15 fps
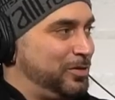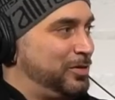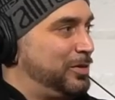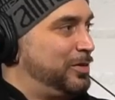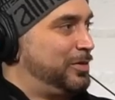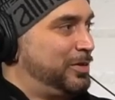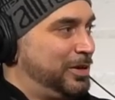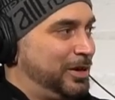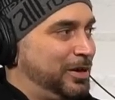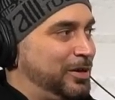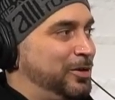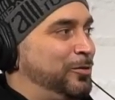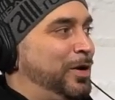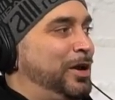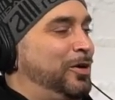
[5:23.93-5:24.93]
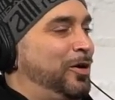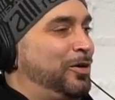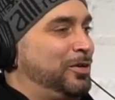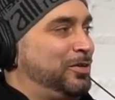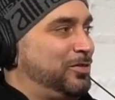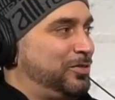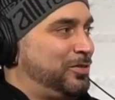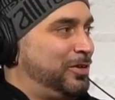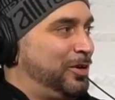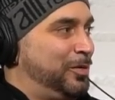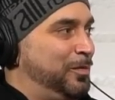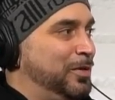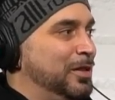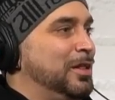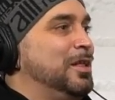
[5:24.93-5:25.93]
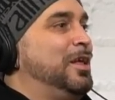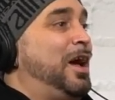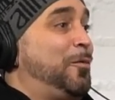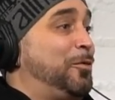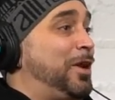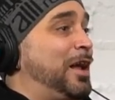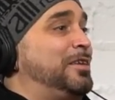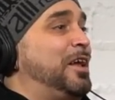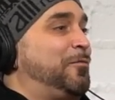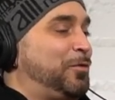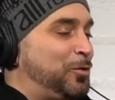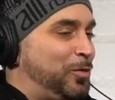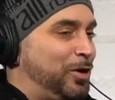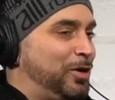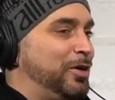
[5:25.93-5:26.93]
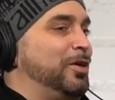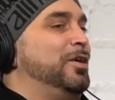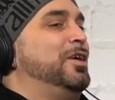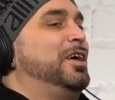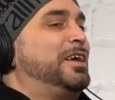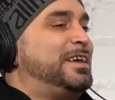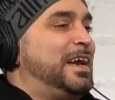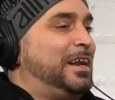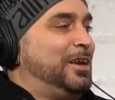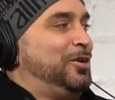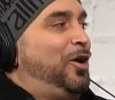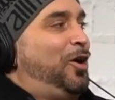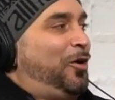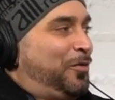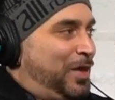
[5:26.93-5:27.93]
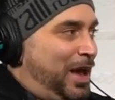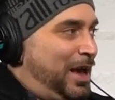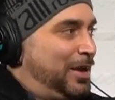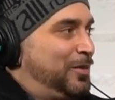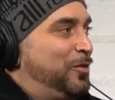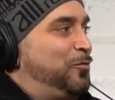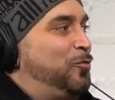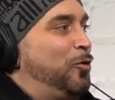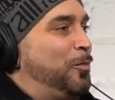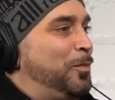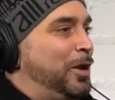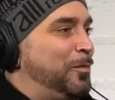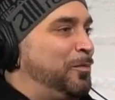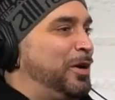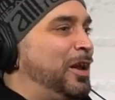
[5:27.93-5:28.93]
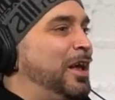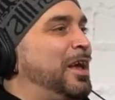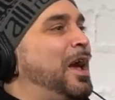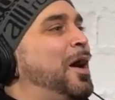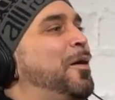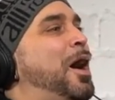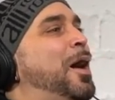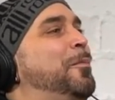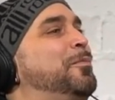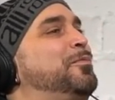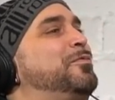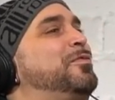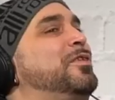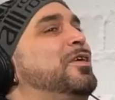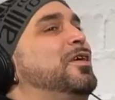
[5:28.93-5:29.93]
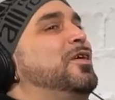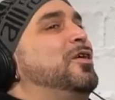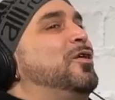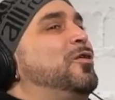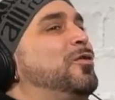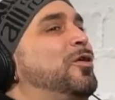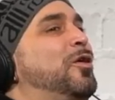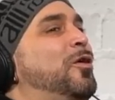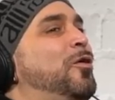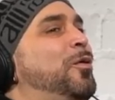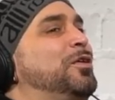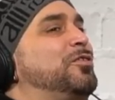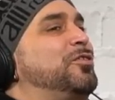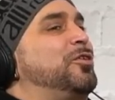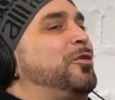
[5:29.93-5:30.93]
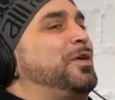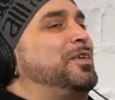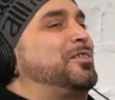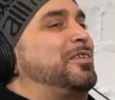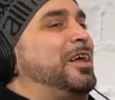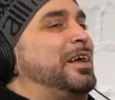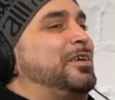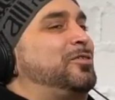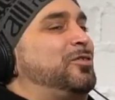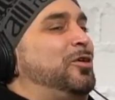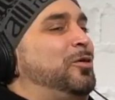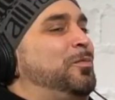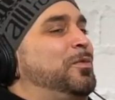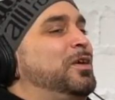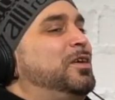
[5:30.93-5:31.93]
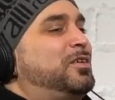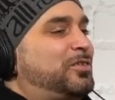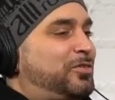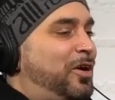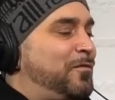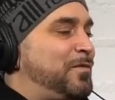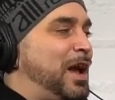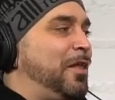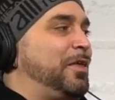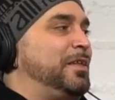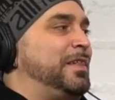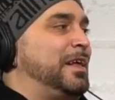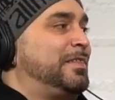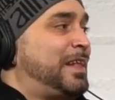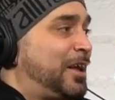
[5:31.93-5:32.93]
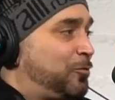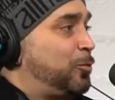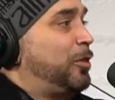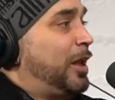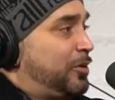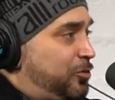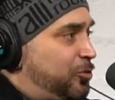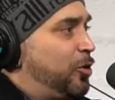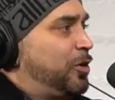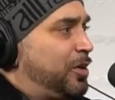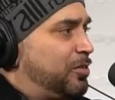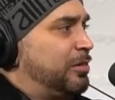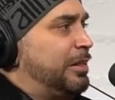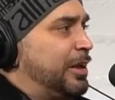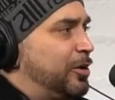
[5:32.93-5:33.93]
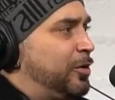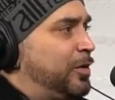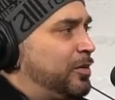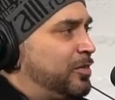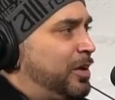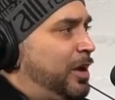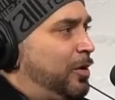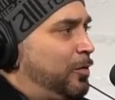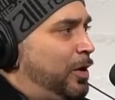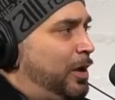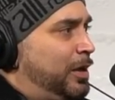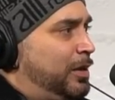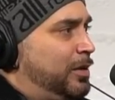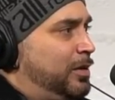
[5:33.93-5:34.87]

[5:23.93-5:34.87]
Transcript: Yeah. Yeah, great artist. I definitely want to get into all that in the form, but I'm always curious. Like, so Sun Valley, that's where like Circus Liquor is at, right?